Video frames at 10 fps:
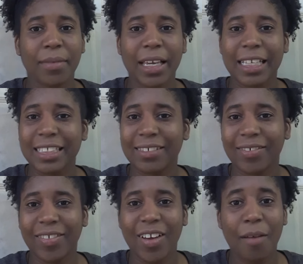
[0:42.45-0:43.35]
because
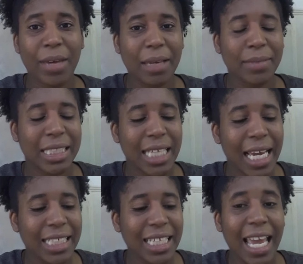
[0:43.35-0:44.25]
we all make
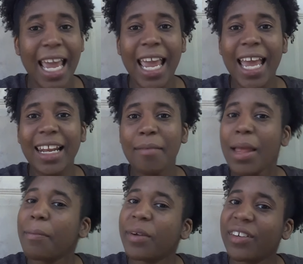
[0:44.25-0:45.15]
mistakes, and I'm
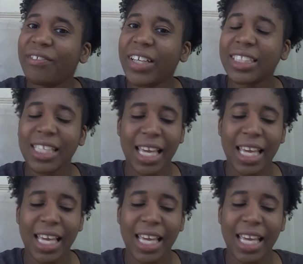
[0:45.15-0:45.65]
not perfect,